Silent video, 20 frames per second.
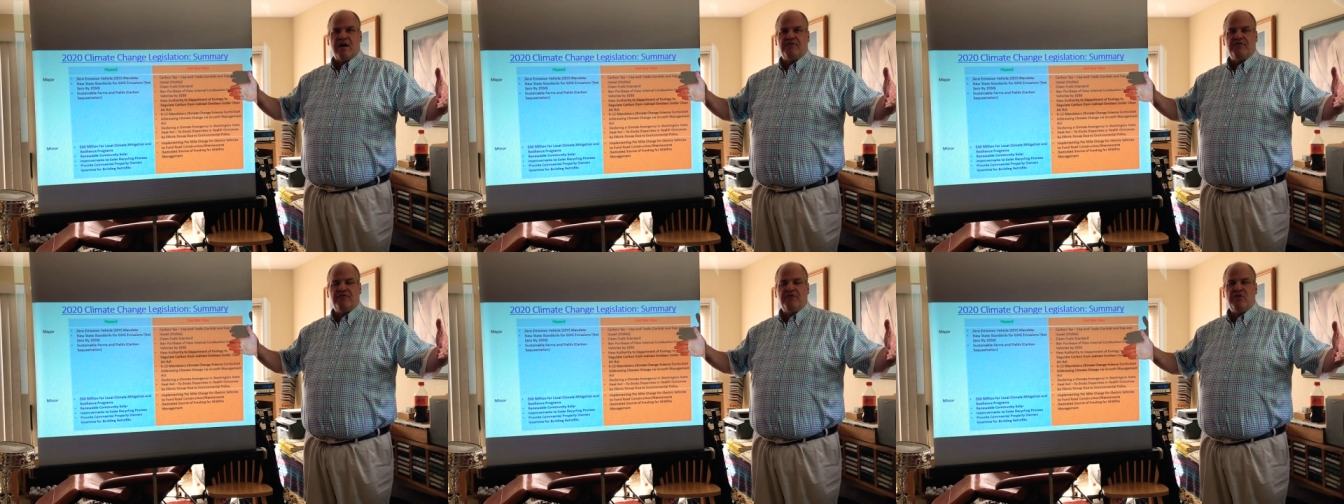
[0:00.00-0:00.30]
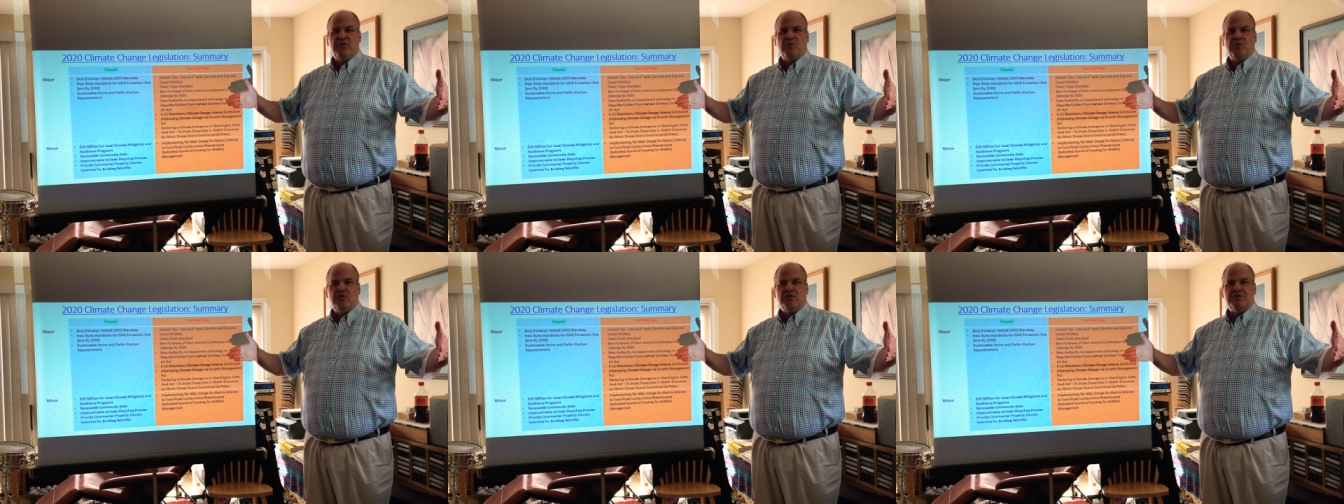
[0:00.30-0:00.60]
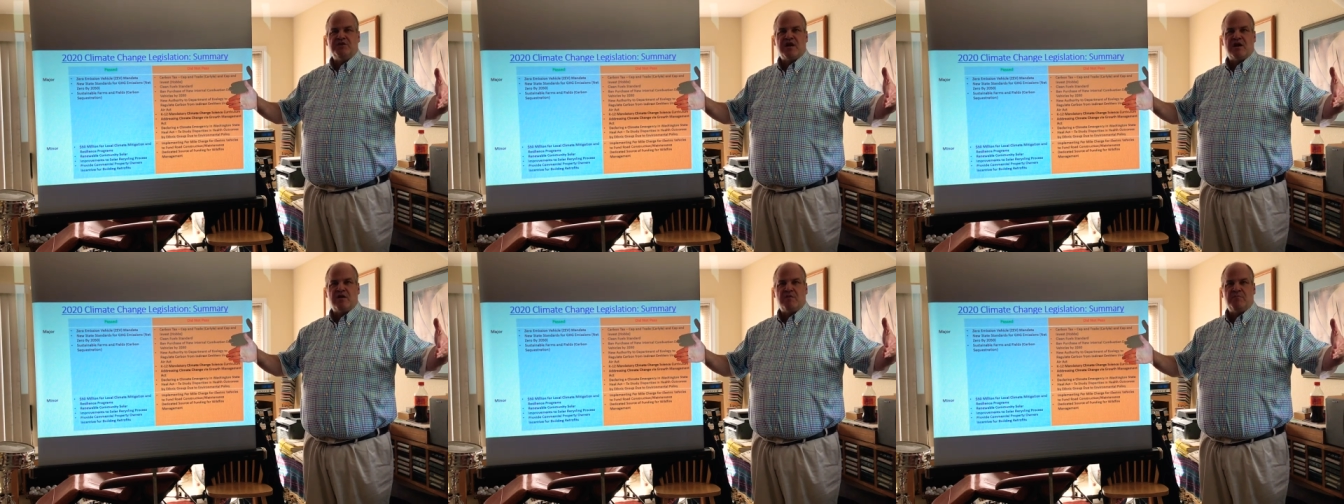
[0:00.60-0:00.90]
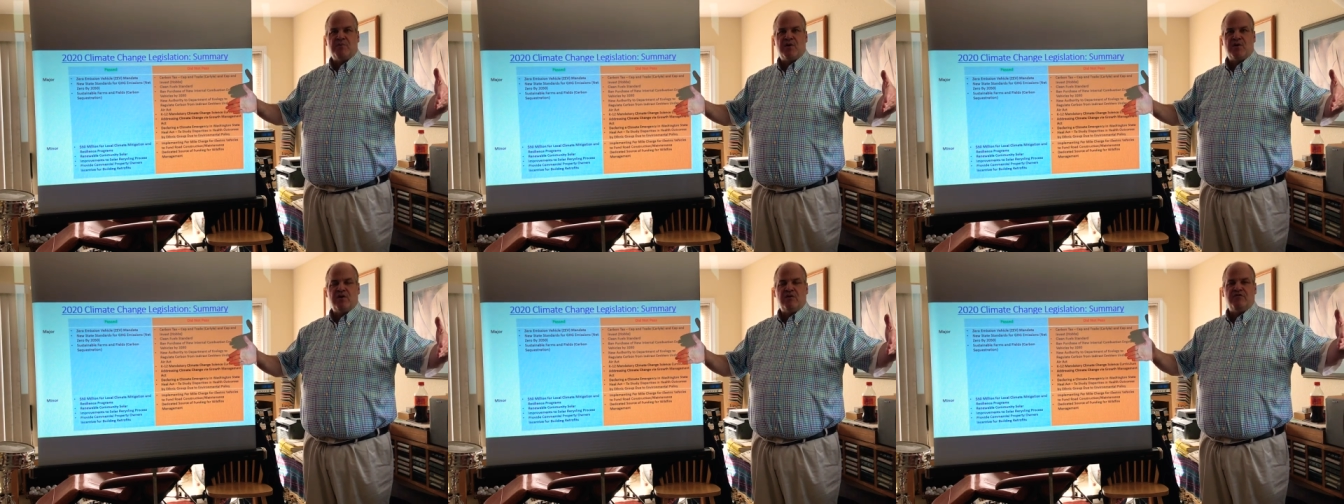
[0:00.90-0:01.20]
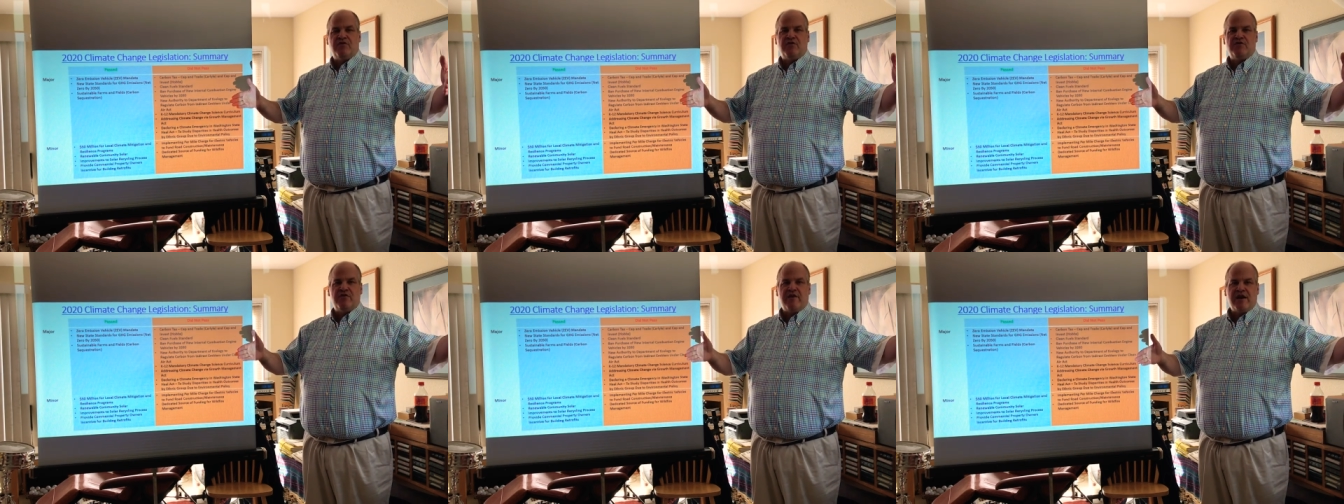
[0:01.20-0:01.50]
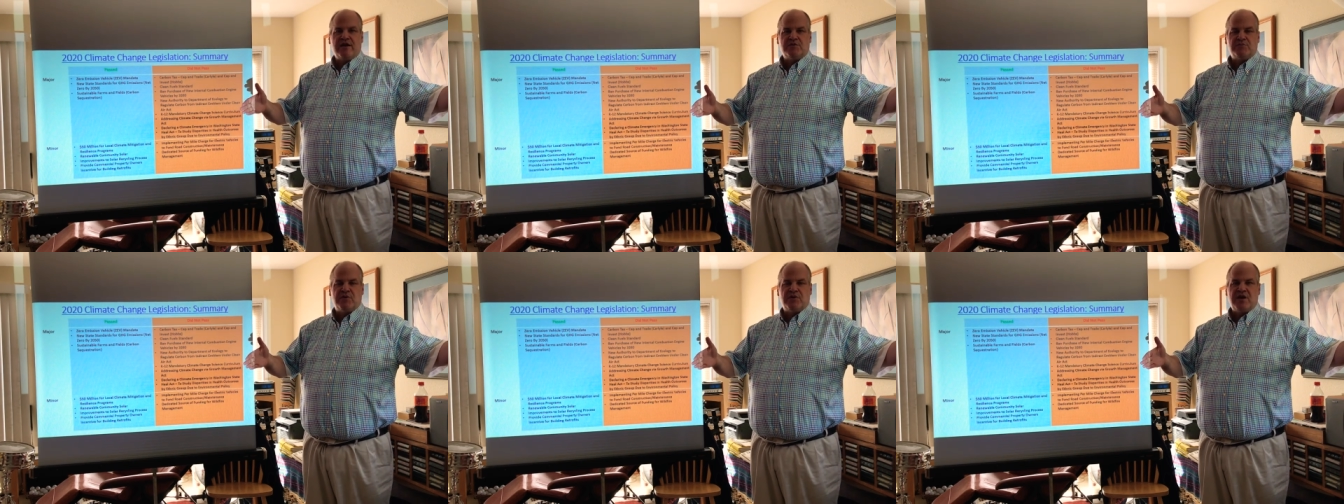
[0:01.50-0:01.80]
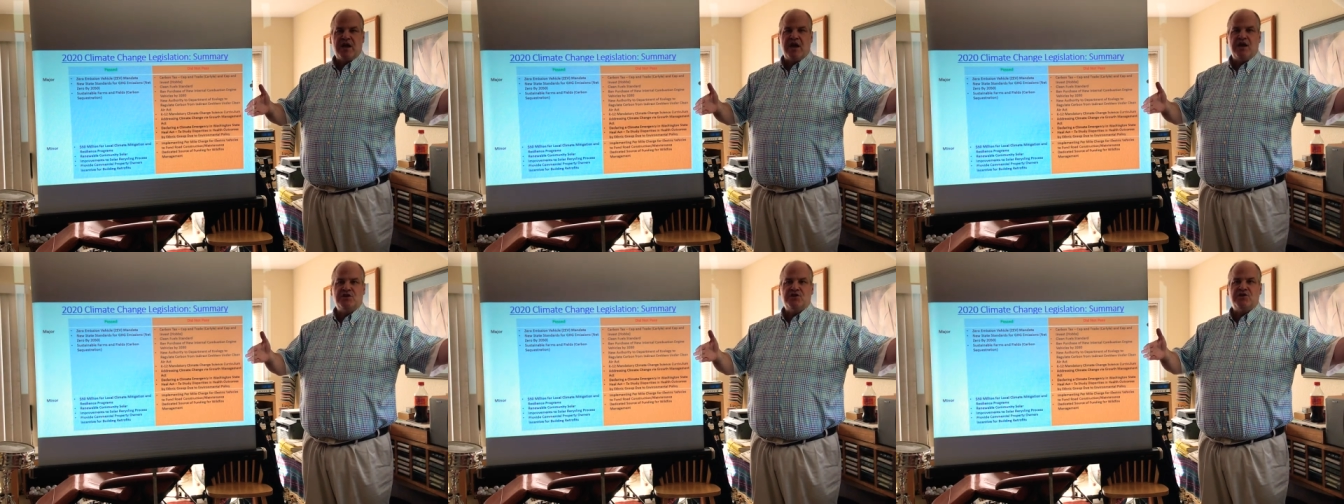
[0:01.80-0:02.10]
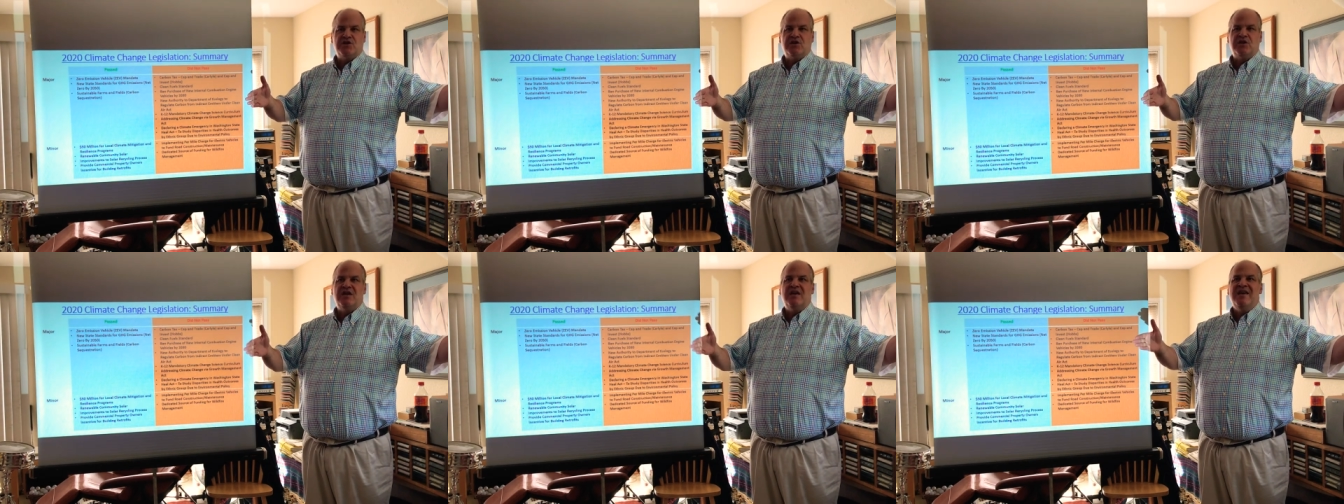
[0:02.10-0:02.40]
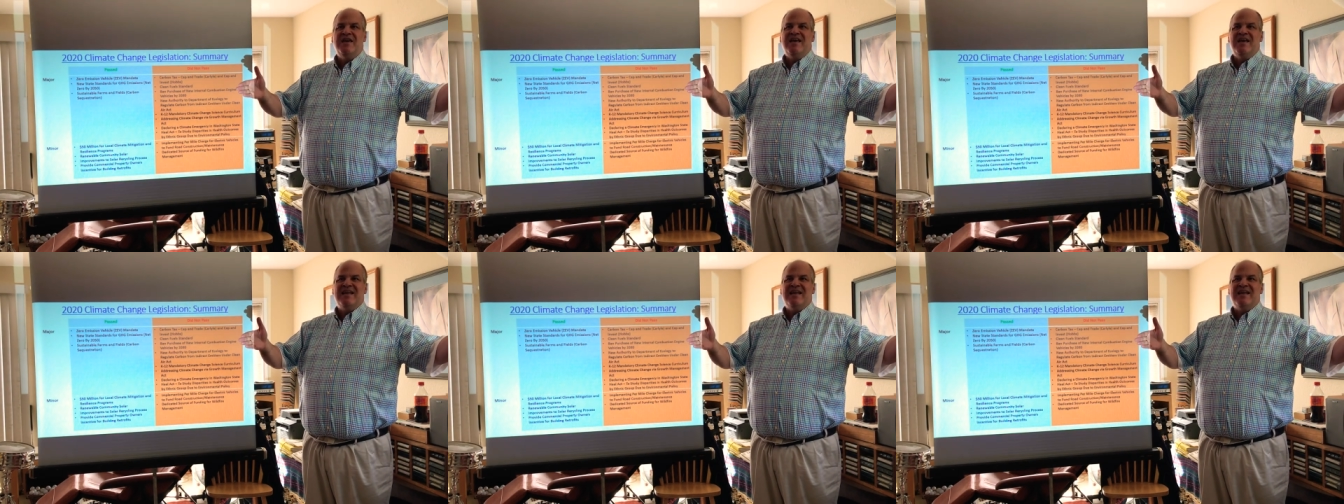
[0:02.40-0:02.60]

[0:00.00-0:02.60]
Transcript: fuels that are burned for transportation